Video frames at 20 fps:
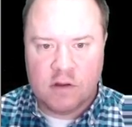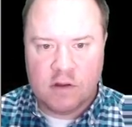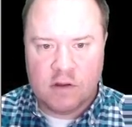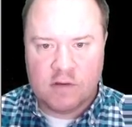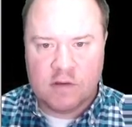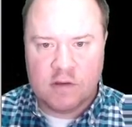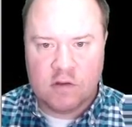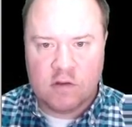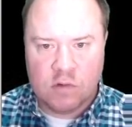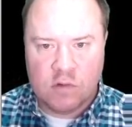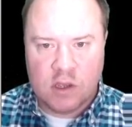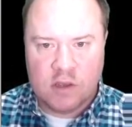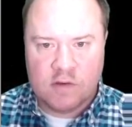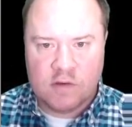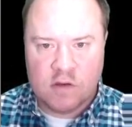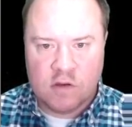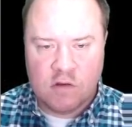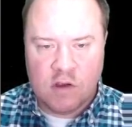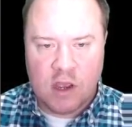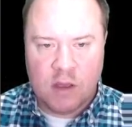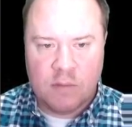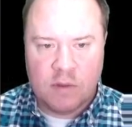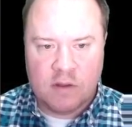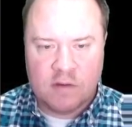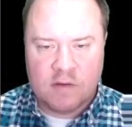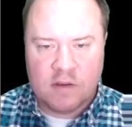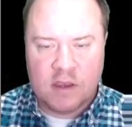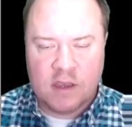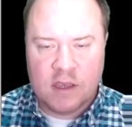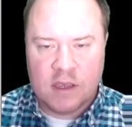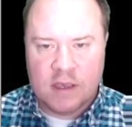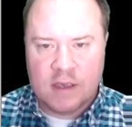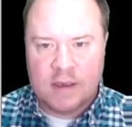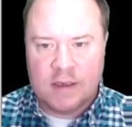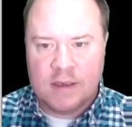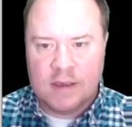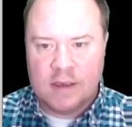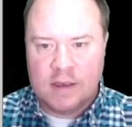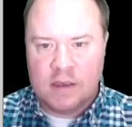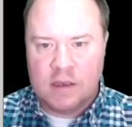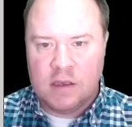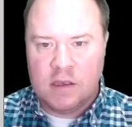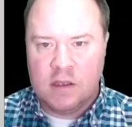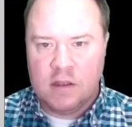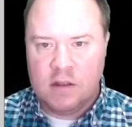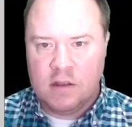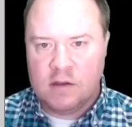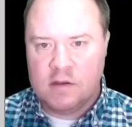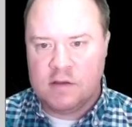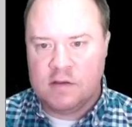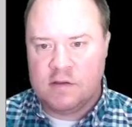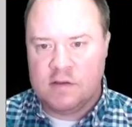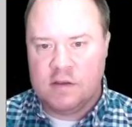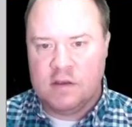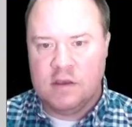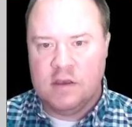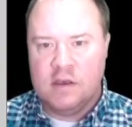this into a histogram and see it looks